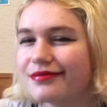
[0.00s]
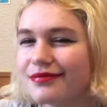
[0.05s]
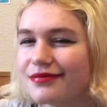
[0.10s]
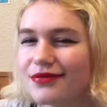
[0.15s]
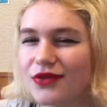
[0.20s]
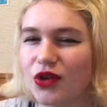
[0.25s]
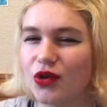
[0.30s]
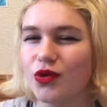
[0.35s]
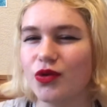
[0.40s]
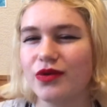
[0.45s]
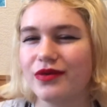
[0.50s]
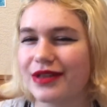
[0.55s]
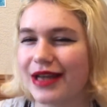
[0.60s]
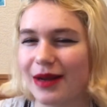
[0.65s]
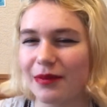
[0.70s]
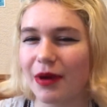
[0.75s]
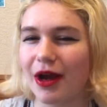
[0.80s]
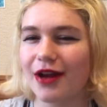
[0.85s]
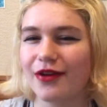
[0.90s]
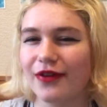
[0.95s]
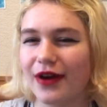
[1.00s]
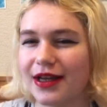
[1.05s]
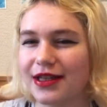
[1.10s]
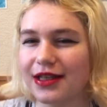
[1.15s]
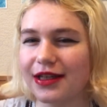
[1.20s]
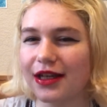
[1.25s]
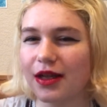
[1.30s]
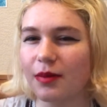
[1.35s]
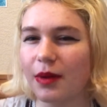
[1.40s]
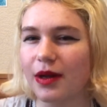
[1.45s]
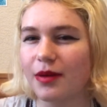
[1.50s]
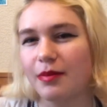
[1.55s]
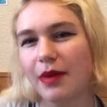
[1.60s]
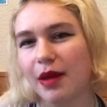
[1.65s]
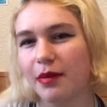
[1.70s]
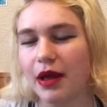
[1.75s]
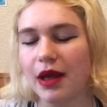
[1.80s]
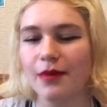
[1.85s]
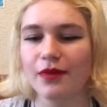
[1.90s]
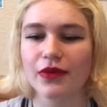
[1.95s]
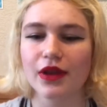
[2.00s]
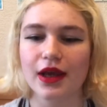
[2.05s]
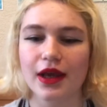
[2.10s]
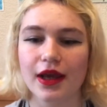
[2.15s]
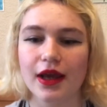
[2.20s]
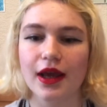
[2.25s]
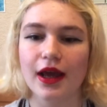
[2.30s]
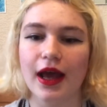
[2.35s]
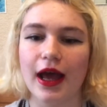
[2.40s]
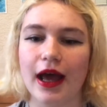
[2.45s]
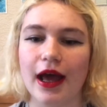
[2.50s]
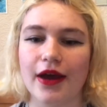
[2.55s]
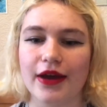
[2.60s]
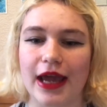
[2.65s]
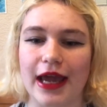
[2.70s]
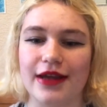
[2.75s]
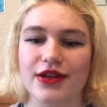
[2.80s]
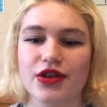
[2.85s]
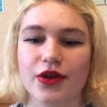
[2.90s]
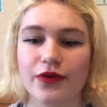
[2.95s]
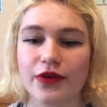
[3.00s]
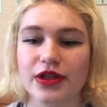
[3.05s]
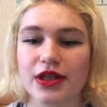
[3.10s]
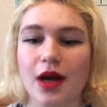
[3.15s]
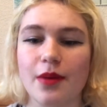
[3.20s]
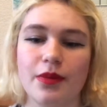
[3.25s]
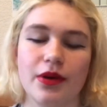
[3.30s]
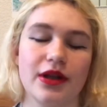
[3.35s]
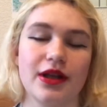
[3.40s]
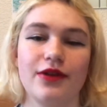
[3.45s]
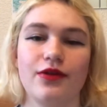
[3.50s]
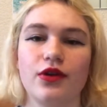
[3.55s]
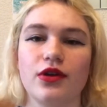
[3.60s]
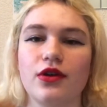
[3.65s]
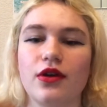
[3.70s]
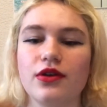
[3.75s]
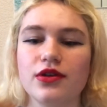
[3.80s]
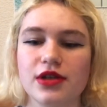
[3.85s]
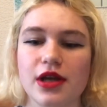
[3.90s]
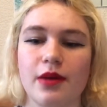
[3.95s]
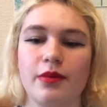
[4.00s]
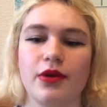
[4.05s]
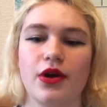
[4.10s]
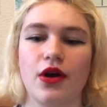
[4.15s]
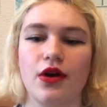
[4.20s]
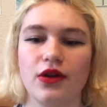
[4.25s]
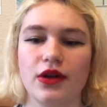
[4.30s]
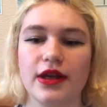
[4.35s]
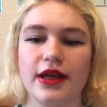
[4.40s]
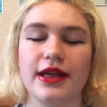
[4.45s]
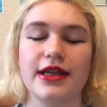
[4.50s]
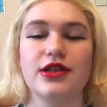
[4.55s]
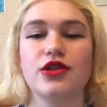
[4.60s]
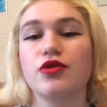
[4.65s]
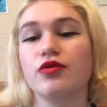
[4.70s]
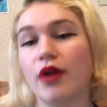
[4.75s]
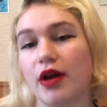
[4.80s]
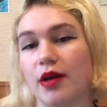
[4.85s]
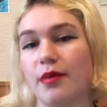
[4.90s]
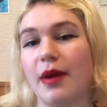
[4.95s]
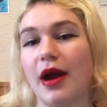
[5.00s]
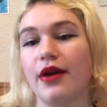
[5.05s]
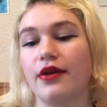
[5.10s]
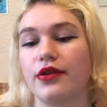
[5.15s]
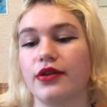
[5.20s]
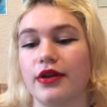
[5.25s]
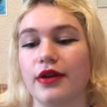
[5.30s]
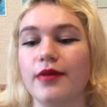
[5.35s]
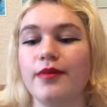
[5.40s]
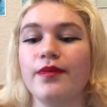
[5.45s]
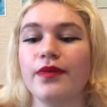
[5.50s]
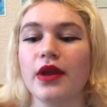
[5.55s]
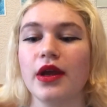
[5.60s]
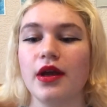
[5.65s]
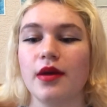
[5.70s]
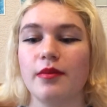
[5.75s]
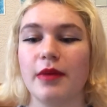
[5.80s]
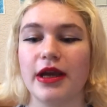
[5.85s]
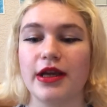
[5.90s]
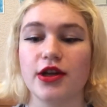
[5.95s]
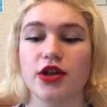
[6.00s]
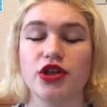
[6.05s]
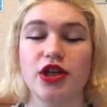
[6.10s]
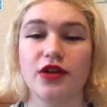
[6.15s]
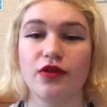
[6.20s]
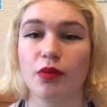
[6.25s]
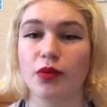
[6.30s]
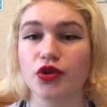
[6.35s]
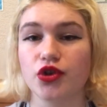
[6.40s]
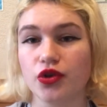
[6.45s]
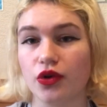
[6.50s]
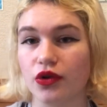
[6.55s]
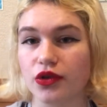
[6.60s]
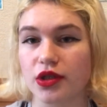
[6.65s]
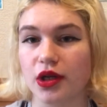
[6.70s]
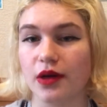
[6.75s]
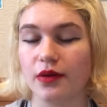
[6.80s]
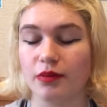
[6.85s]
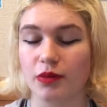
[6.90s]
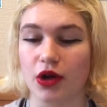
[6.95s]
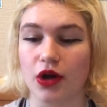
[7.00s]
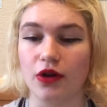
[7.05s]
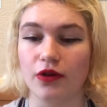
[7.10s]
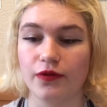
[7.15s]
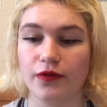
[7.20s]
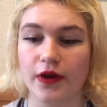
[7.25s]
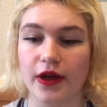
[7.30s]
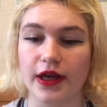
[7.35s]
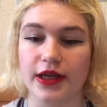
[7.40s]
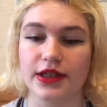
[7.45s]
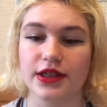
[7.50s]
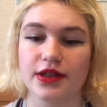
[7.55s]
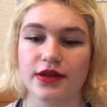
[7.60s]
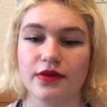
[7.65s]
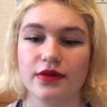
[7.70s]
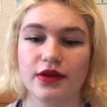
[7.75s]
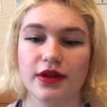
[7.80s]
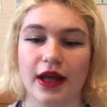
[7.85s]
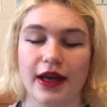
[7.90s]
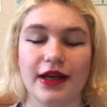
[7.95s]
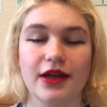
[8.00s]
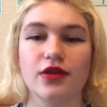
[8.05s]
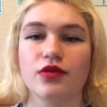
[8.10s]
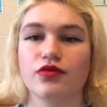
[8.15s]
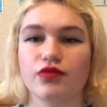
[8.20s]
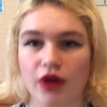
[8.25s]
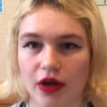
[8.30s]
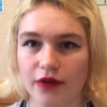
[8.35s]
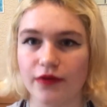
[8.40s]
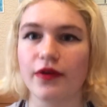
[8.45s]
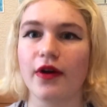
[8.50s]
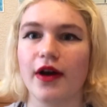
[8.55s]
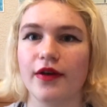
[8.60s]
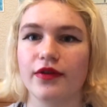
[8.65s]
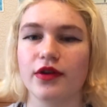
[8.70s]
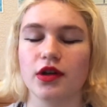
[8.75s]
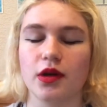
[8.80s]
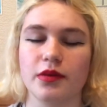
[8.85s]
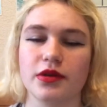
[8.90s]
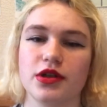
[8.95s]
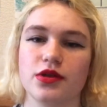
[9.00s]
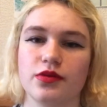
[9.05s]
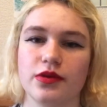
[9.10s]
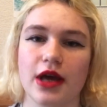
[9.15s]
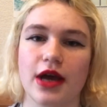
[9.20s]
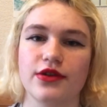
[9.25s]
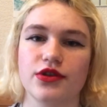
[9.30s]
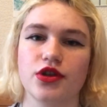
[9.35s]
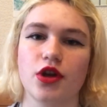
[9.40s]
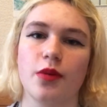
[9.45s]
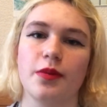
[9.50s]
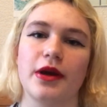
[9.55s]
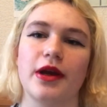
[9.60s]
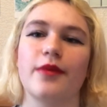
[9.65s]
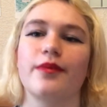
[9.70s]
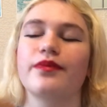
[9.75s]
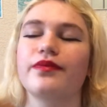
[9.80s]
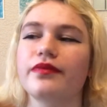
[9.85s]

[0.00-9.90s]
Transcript: you take my advice a little bit, maybe. Okay, so for example, if your long-term goal is to run a marathon, make an achievable short-term goal first, like run 5 kilometers without stopping.